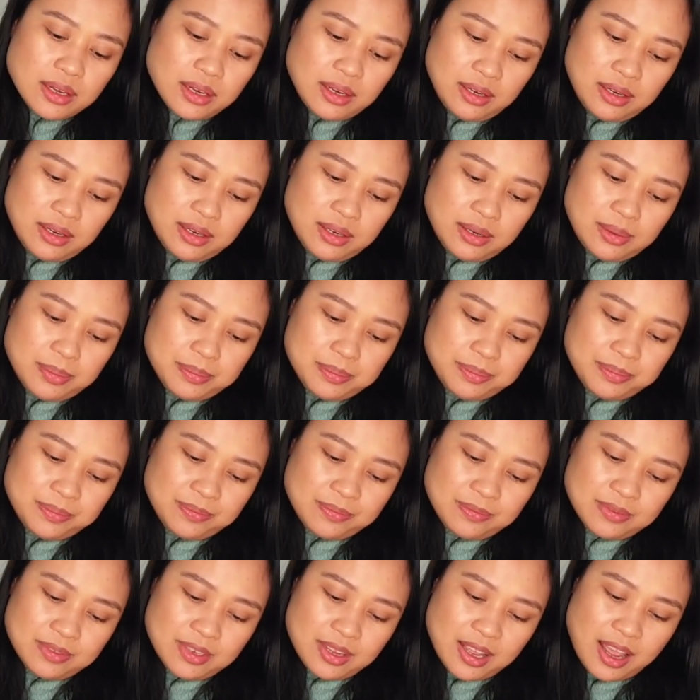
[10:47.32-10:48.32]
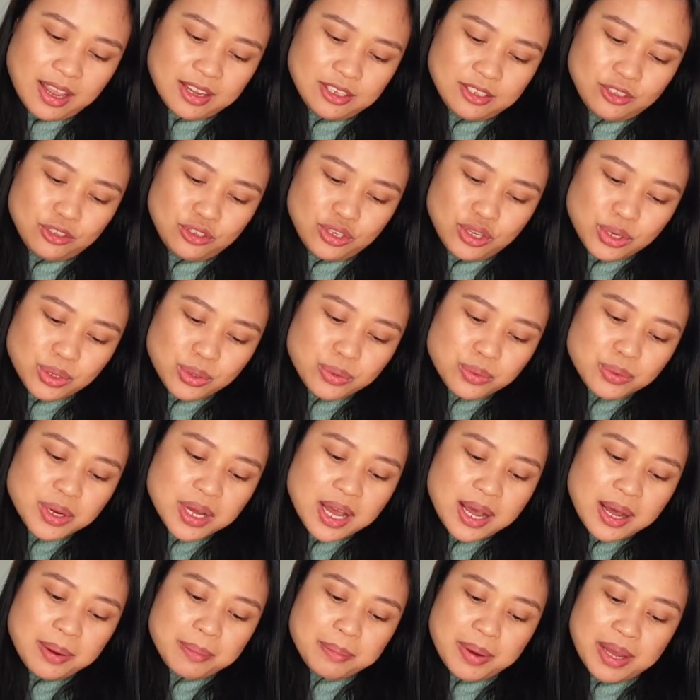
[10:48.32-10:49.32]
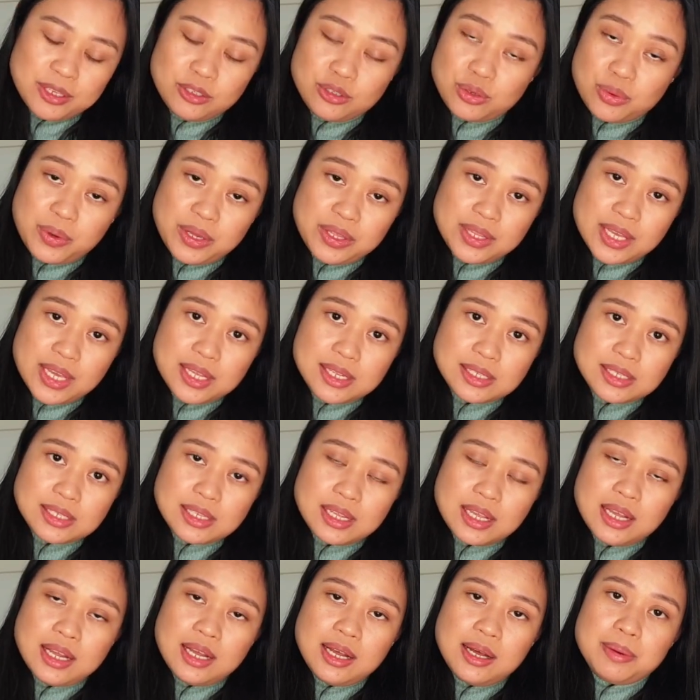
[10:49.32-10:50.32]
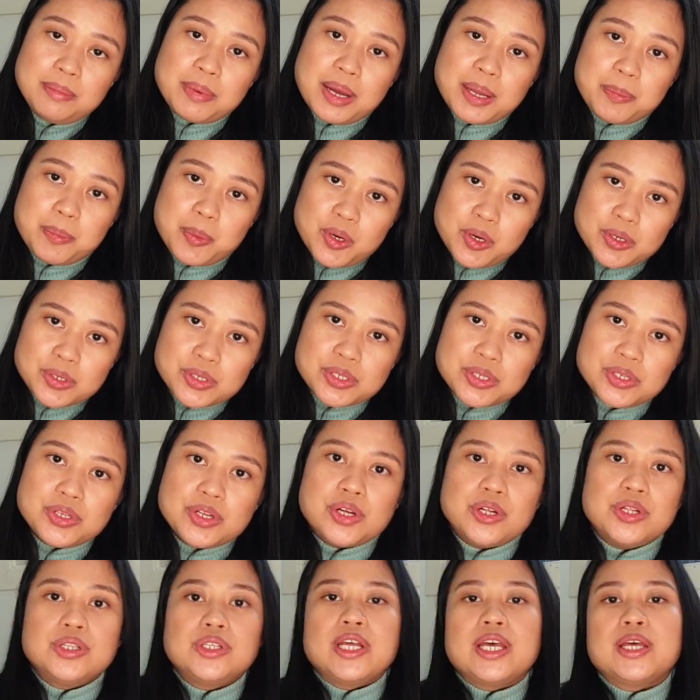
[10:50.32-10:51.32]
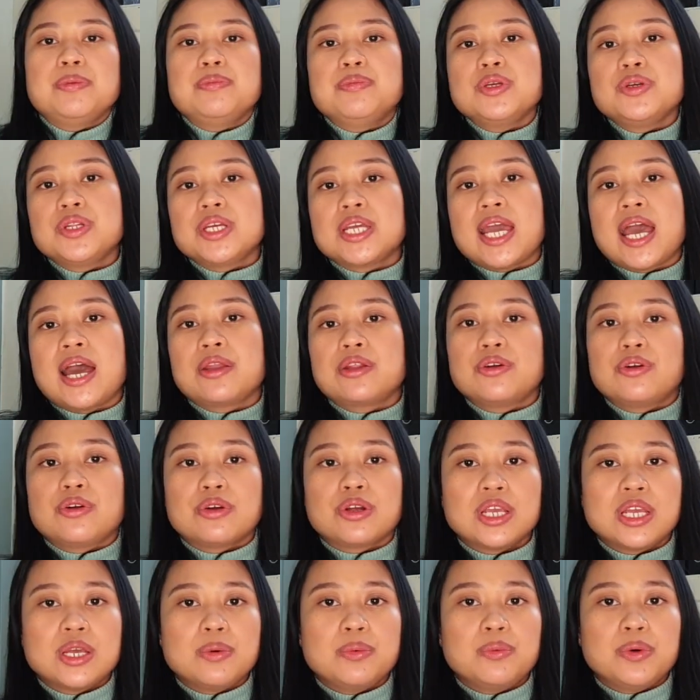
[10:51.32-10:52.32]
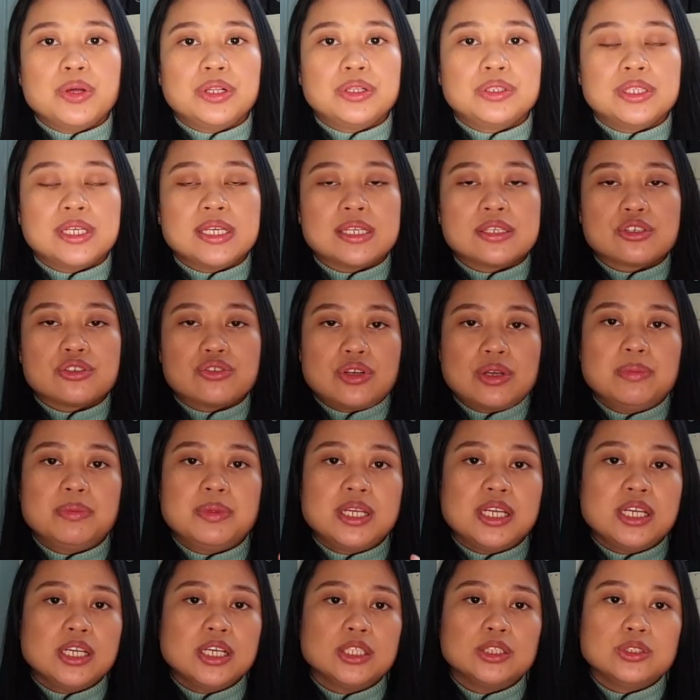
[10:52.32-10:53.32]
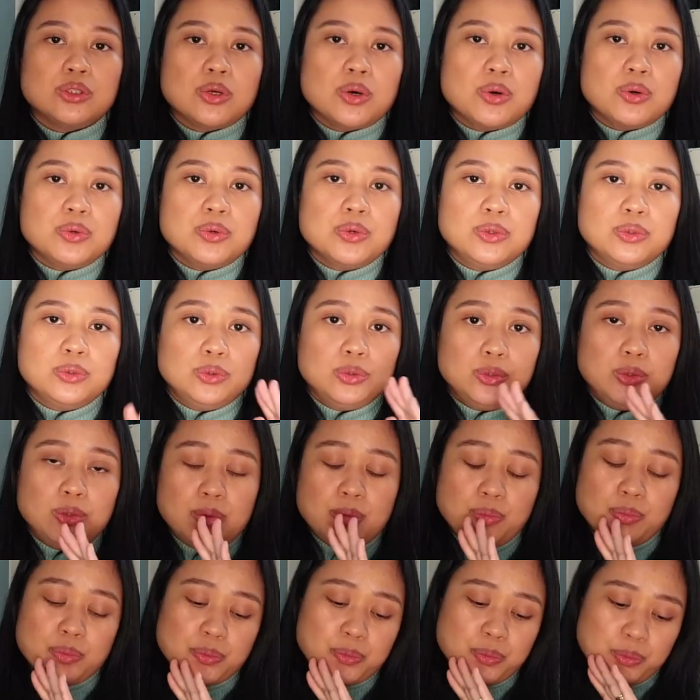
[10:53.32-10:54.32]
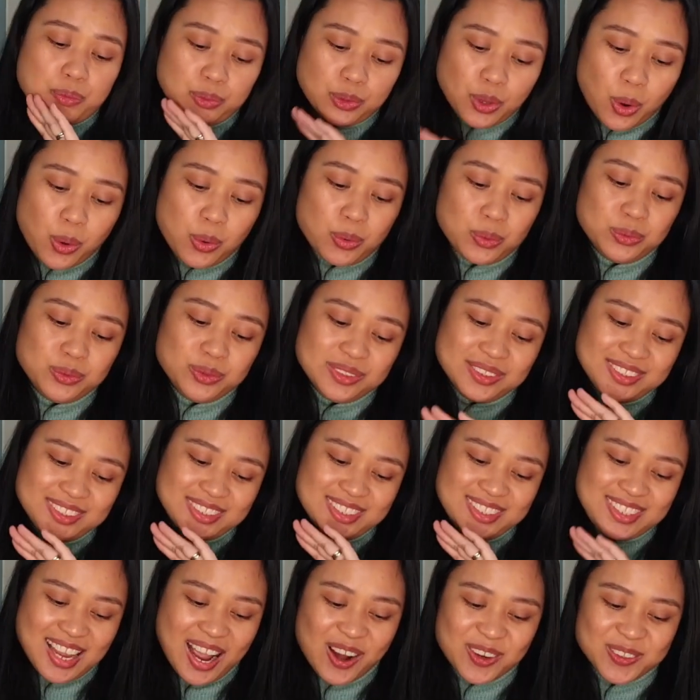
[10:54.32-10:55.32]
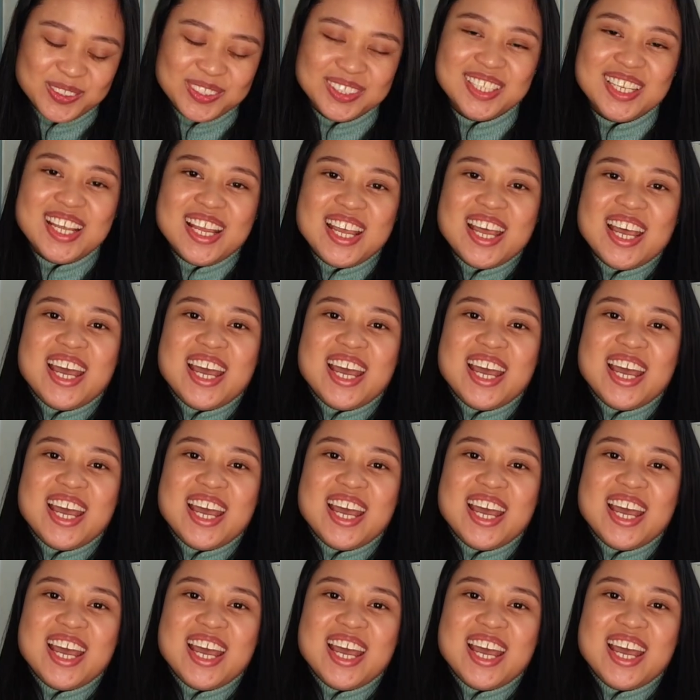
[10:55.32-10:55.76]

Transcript: um, I knew by doing this, my personal and beauty category will extremely low down.